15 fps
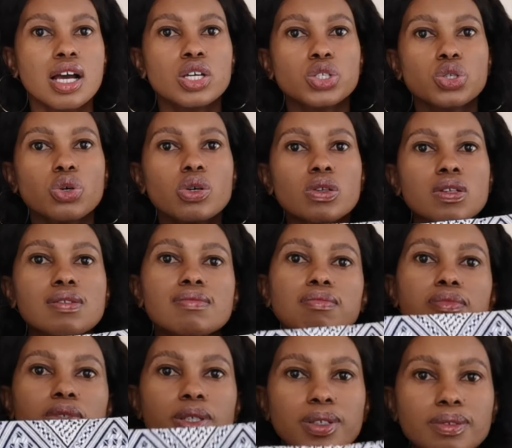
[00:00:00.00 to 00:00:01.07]
So
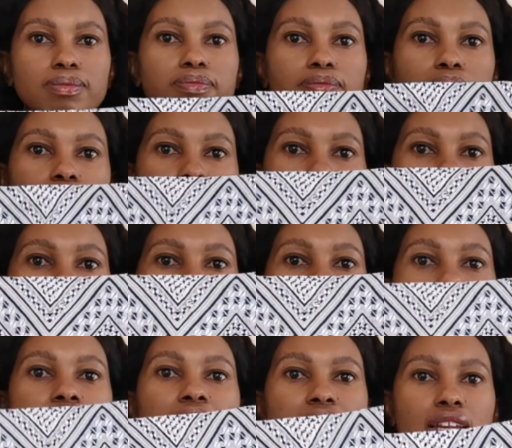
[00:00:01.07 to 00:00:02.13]

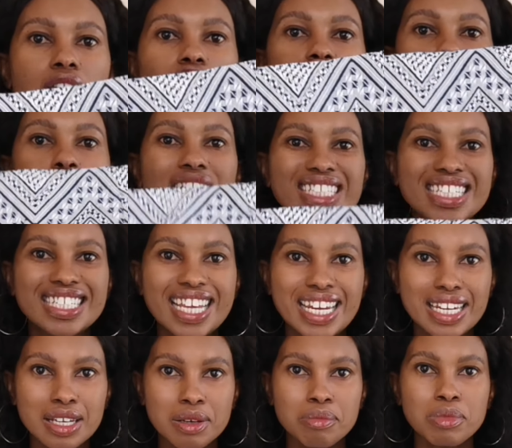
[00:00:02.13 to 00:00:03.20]
again, not
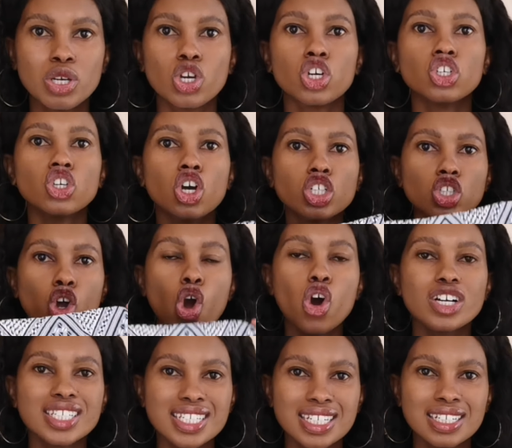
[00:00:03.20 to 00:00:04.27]
denim, not
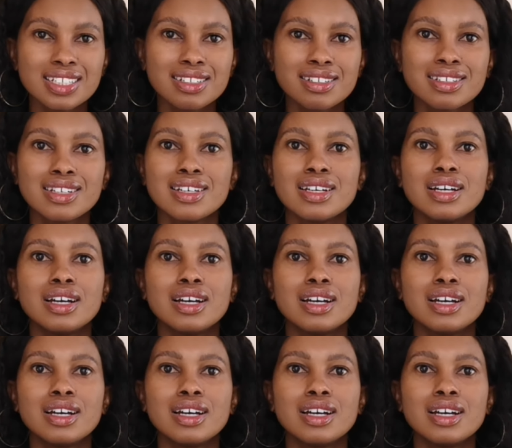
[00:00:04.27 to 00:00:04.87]
cotton.